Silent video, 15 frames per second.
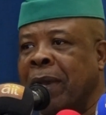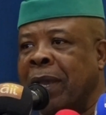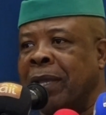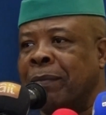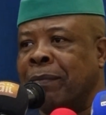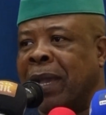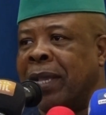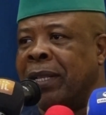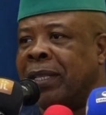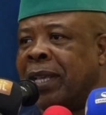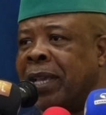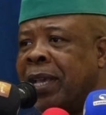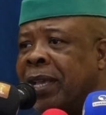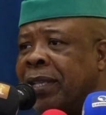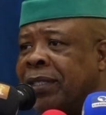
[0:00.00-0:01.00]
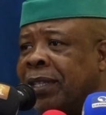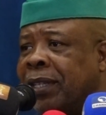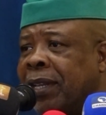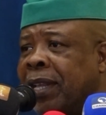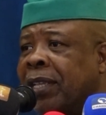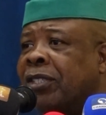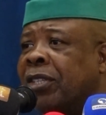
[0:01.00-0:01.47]
My days in
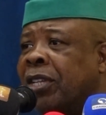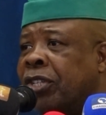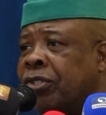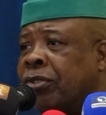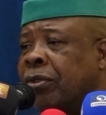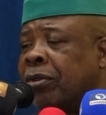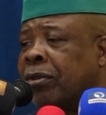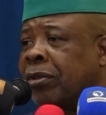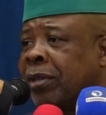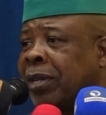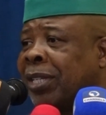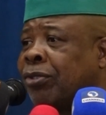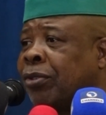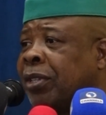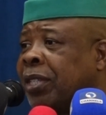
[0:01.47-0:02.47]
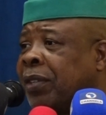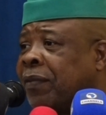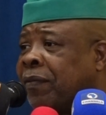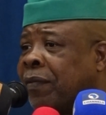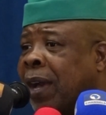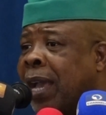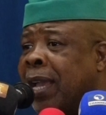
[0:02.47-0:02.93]
the legislature actually
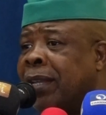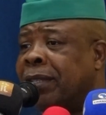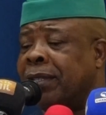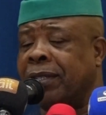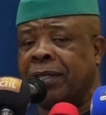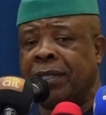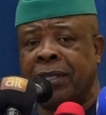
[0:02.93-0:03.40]
defined